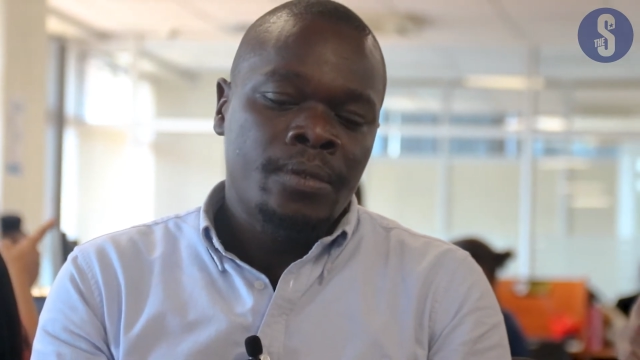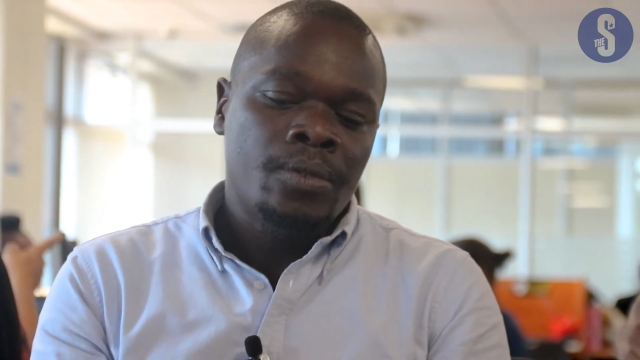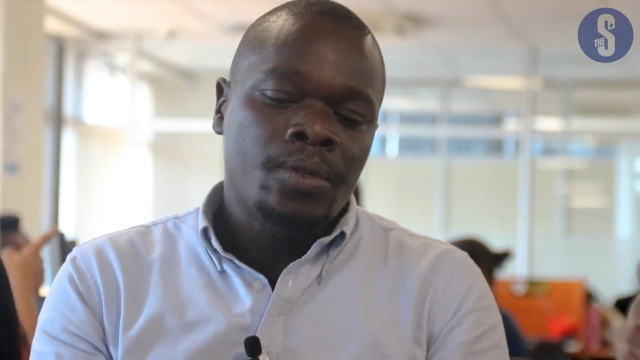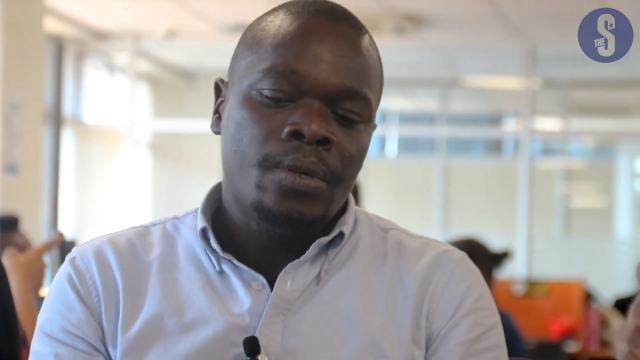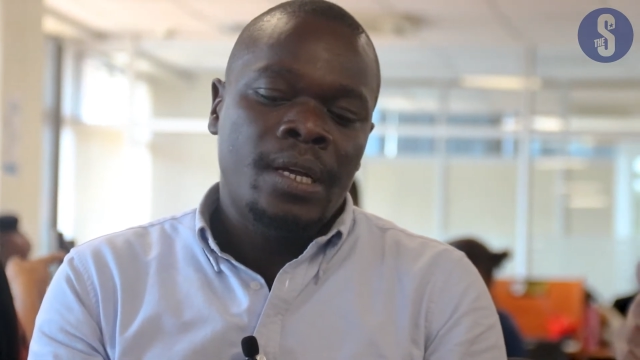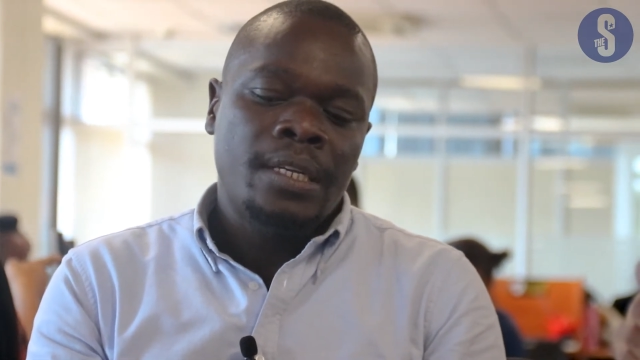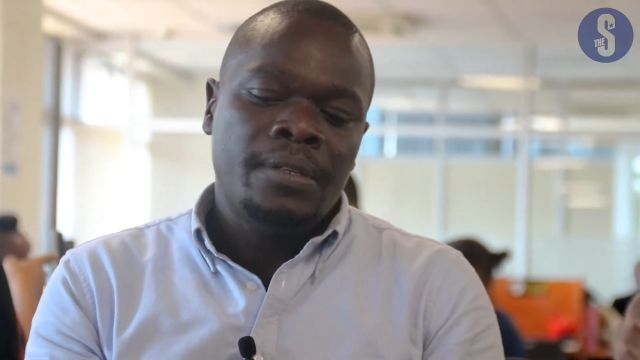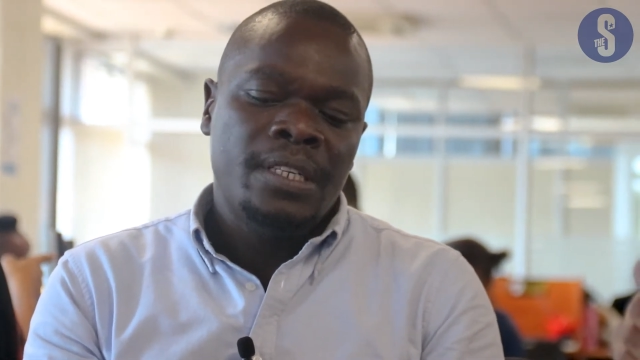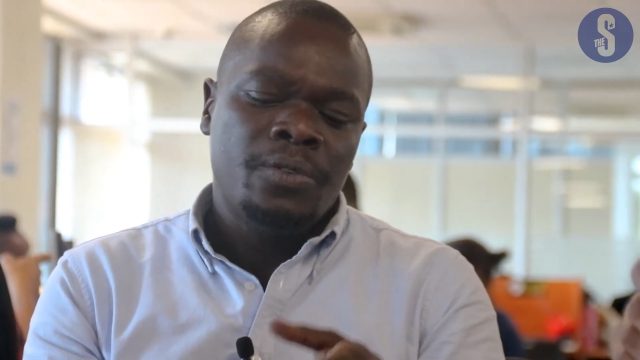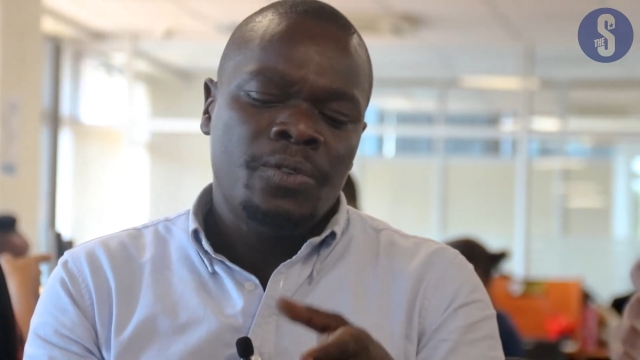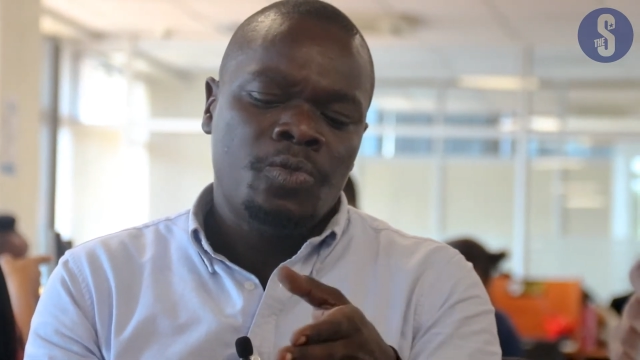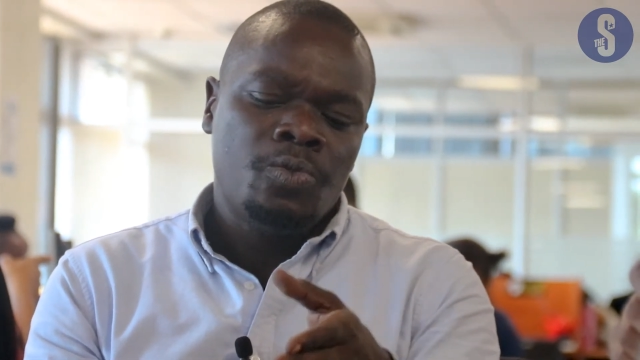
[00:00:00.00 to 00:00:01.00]
So actually,
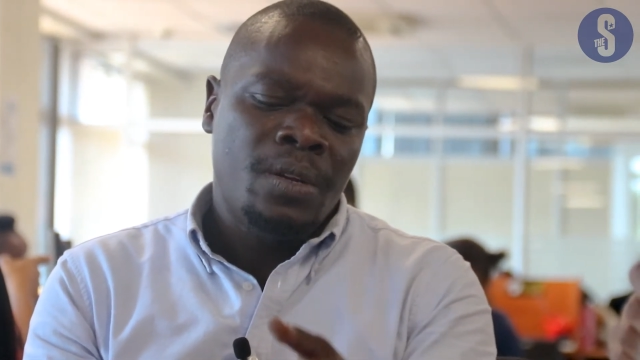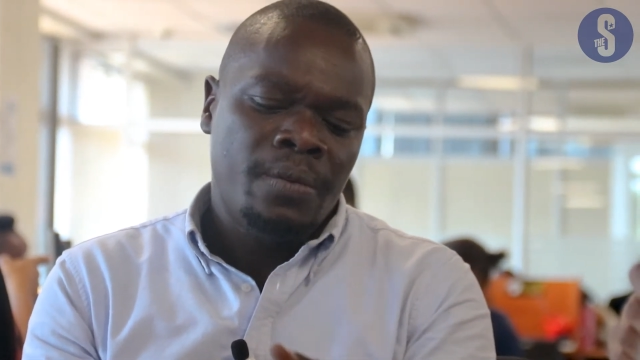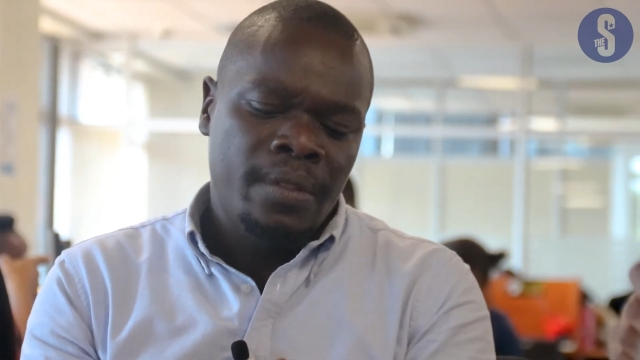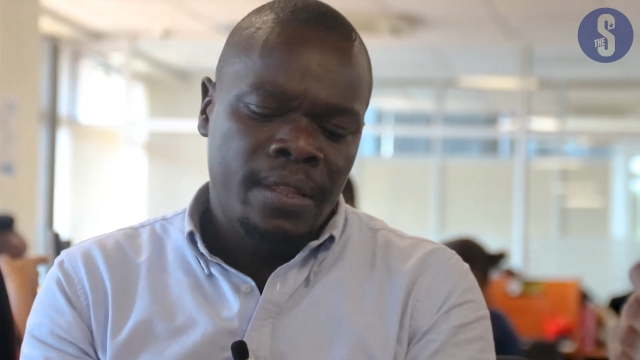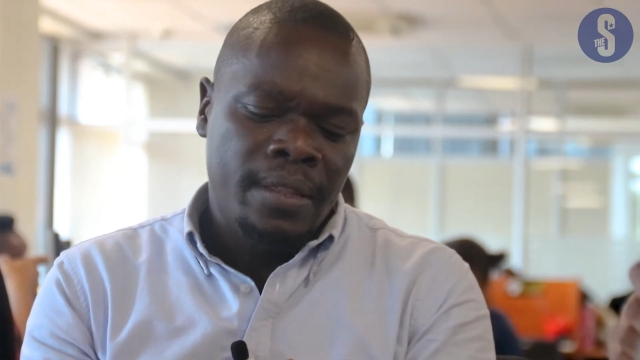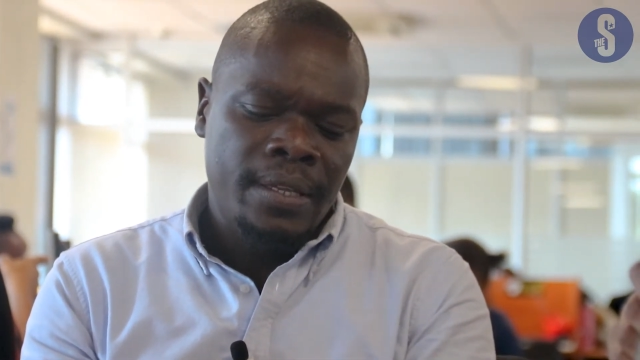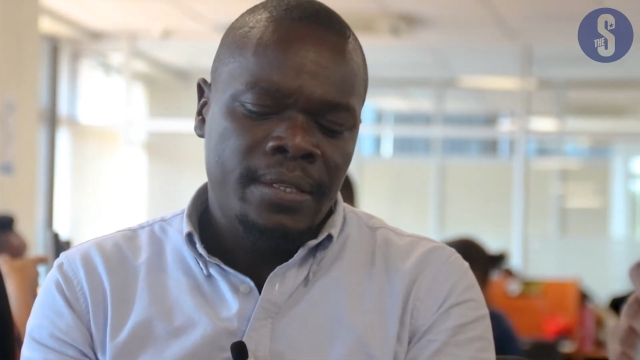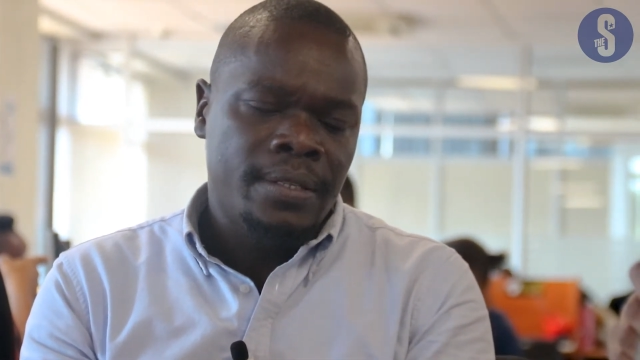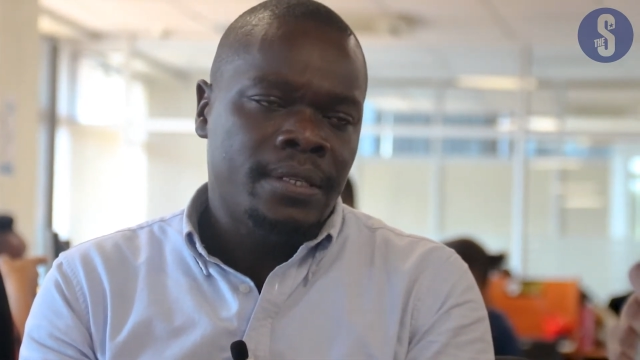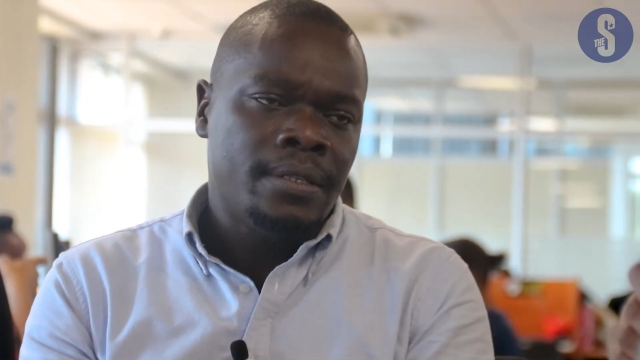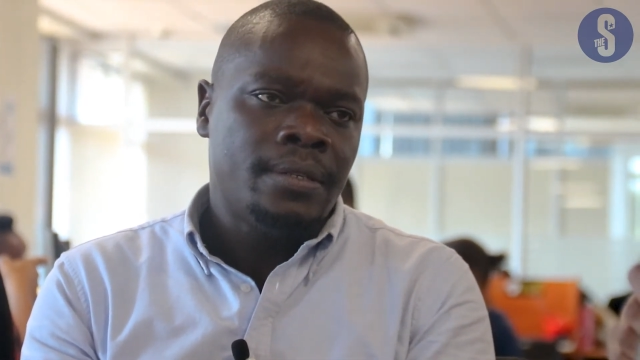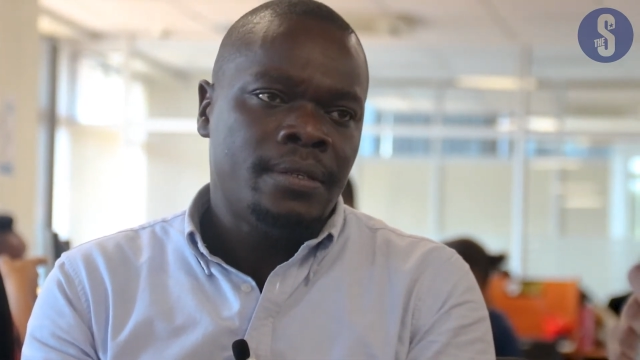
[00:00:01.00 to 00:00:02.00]
it was one of the things
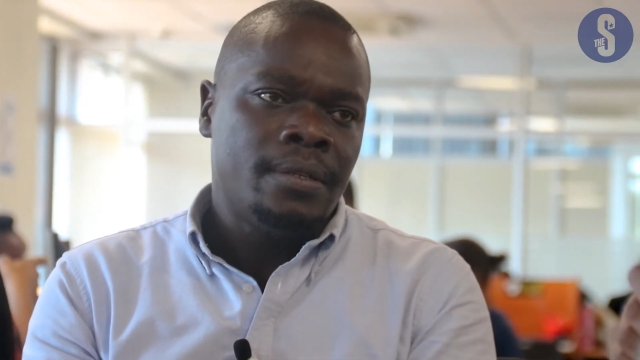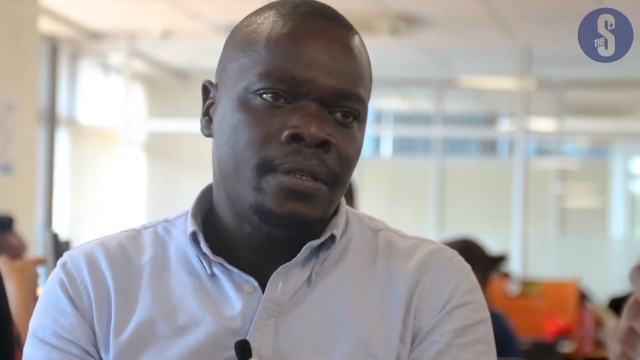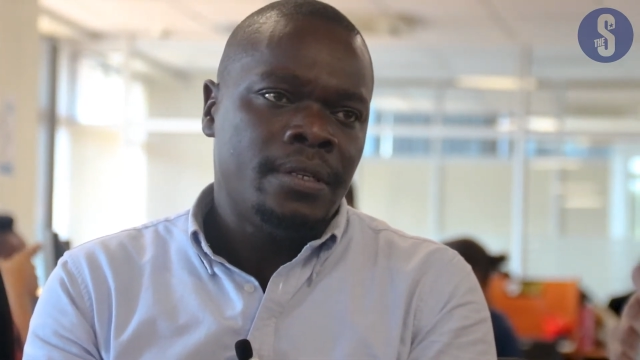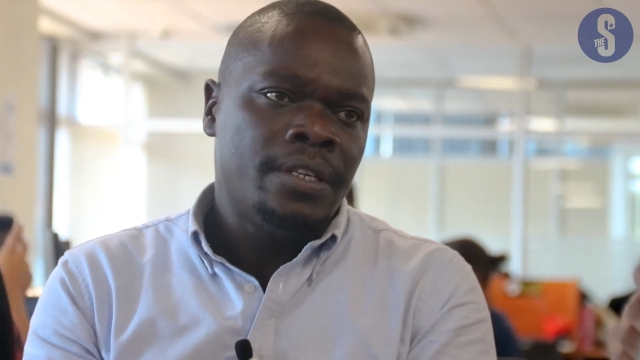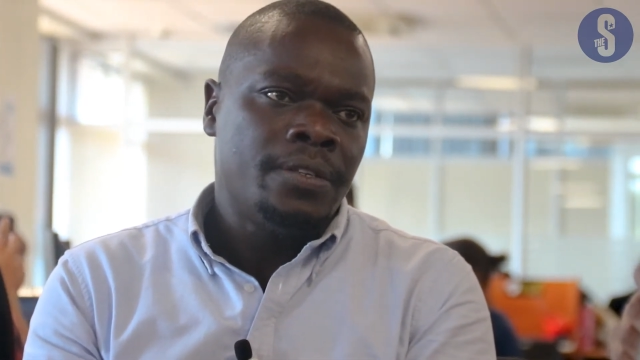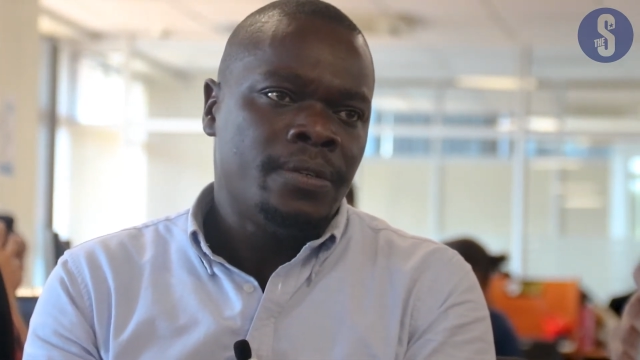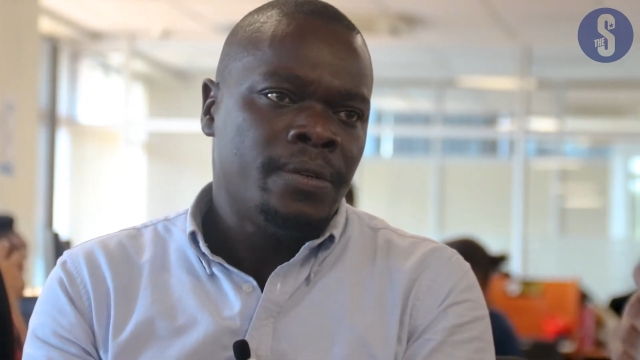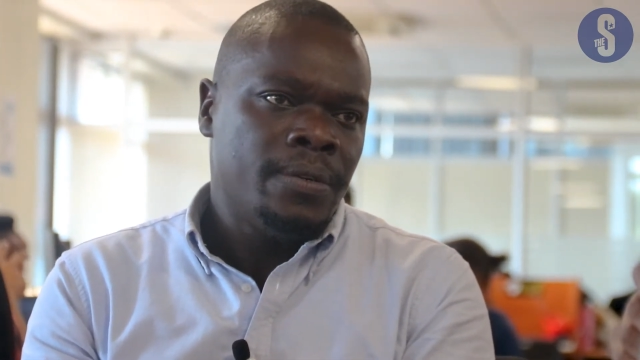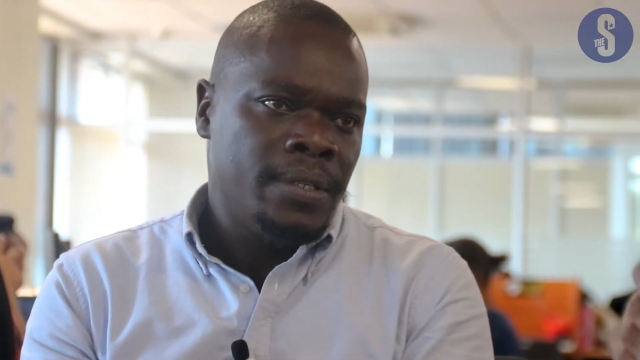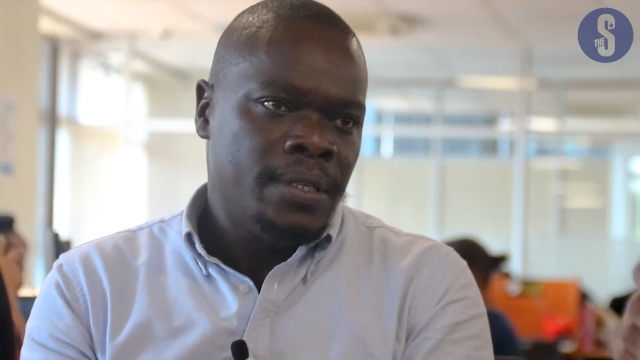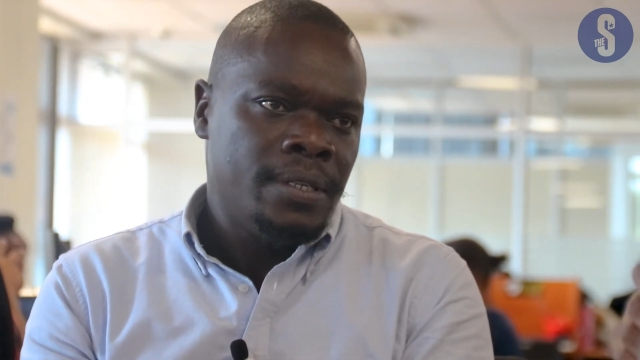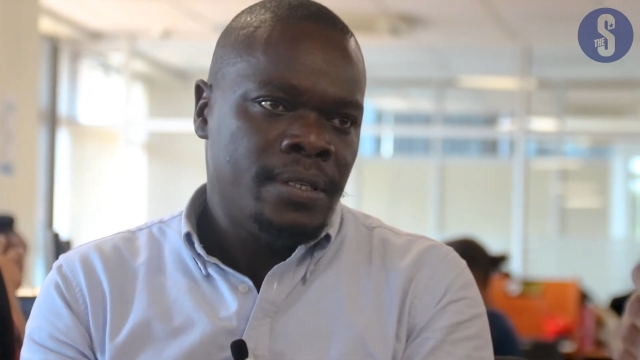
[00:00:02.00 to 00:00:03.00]
that Nation
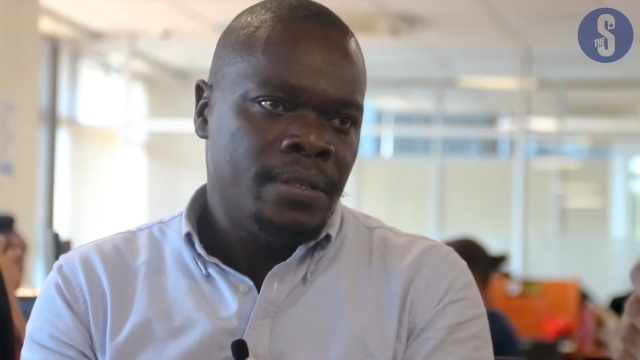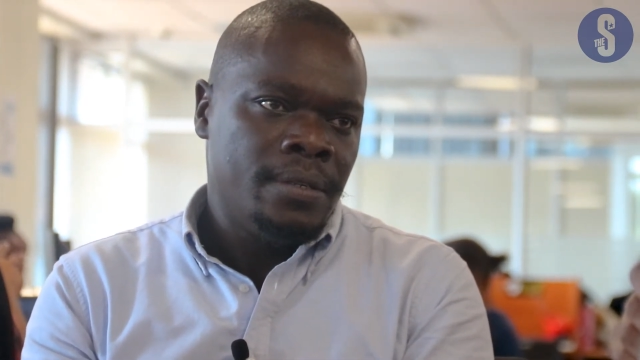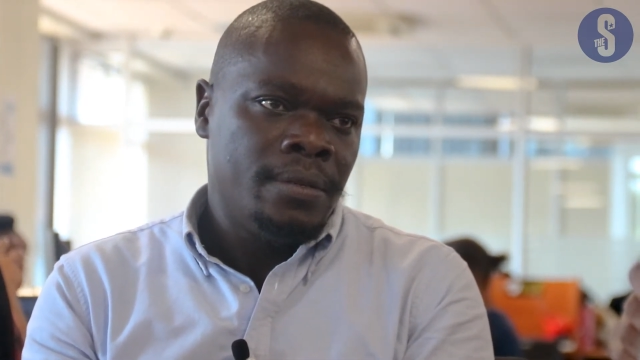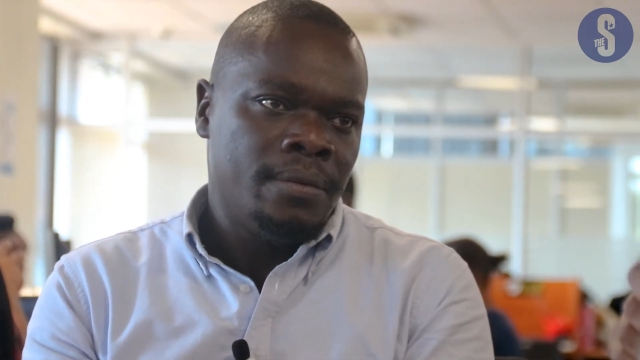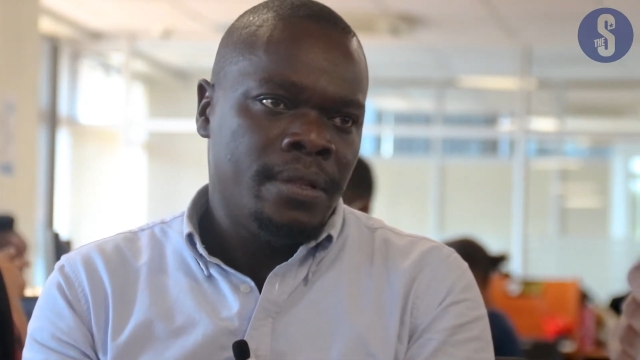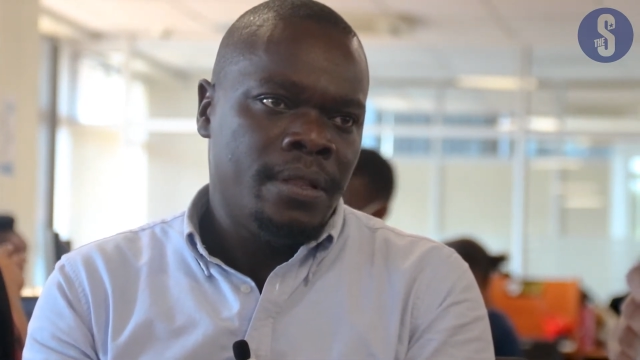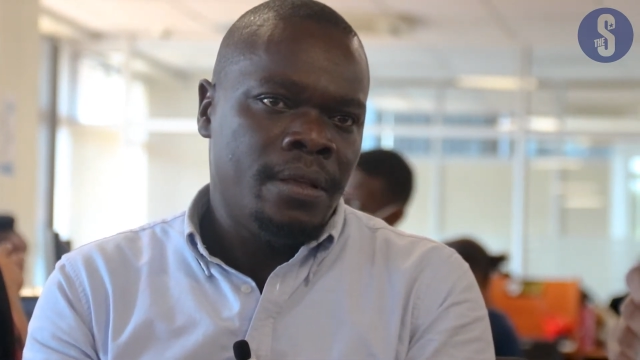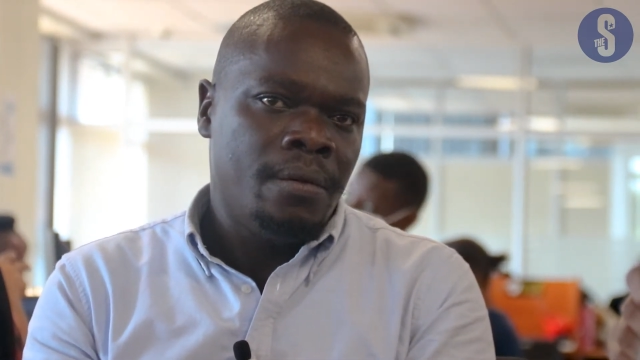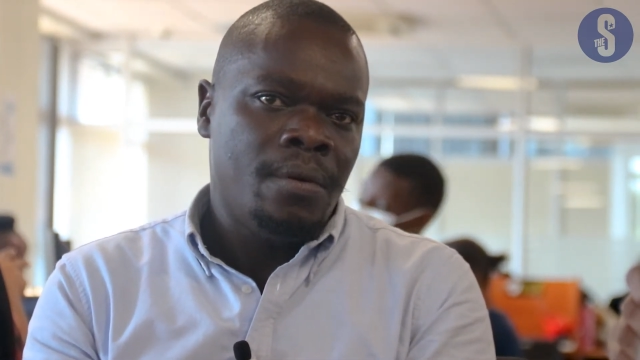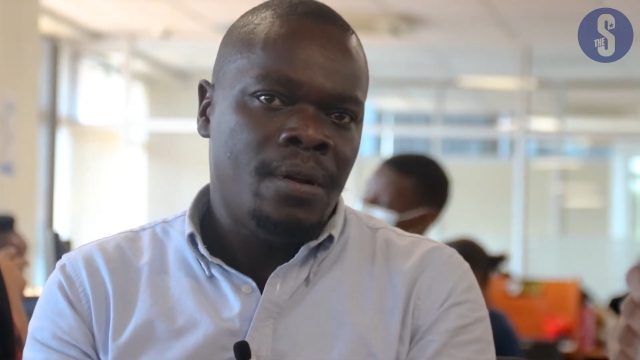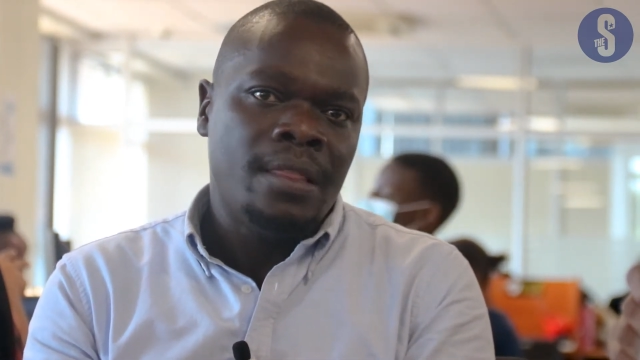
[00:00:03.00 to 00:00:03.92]
considered when they were.